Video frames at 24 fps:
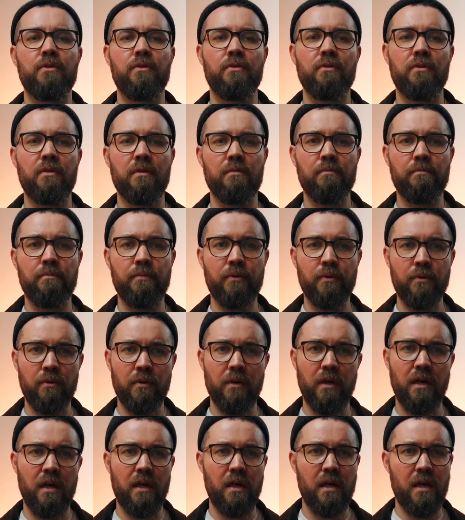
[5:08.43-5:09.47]
you can
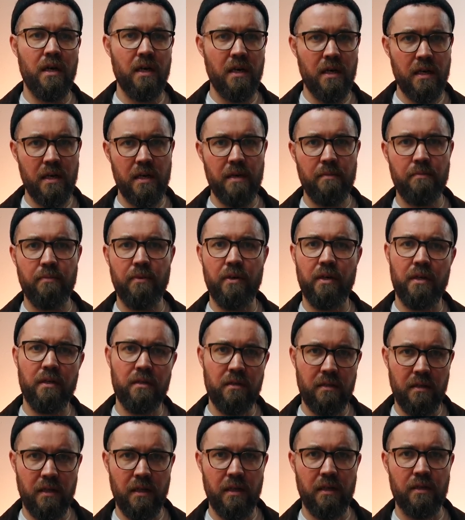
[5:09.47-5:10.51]
put a high price
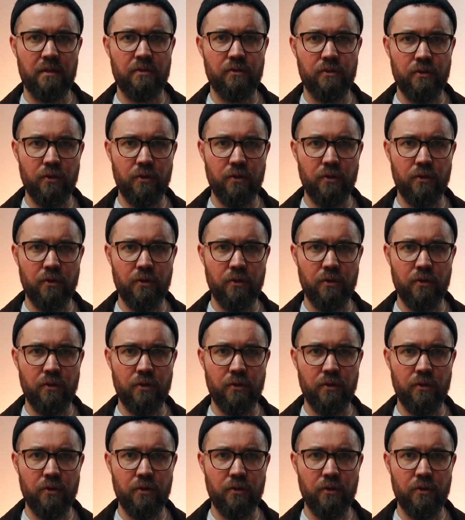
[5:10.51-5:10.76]
tag